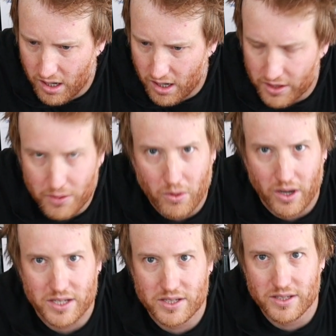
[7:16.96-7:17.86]

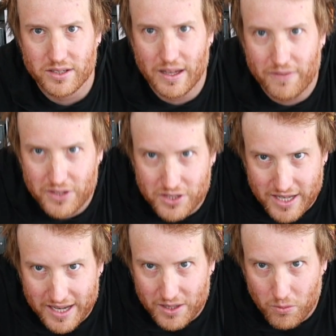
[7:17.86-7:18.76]
Otherwise, if you're just
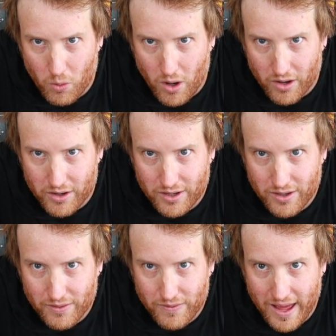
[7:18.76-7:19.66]
adding 1
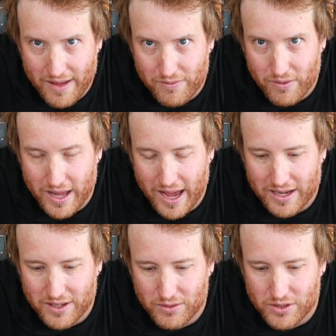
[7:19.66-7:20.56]
for every egg
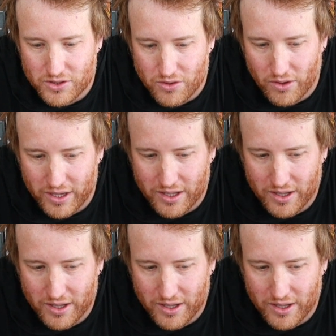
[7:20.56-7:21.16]
you destroy,